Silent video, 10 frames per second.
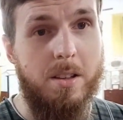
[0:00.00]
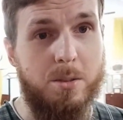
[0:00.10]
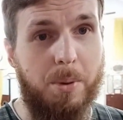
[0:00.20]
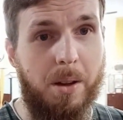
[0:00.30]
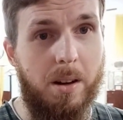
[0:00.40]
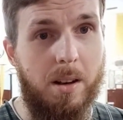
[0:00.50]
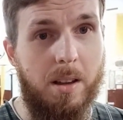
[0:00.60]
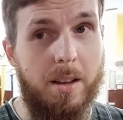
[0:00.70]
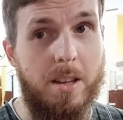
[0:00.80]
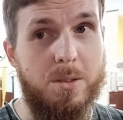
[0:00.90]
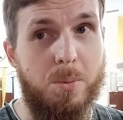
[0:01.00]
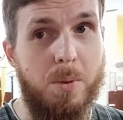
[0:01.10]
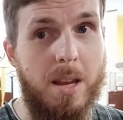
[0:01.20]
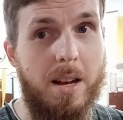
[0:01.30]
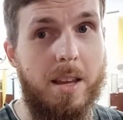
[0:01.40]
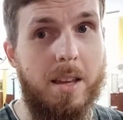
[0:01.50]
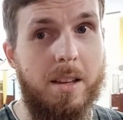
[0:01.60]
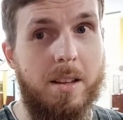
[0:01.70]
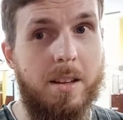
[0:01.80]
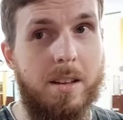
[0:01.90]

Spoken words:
Subhanallah. It's really,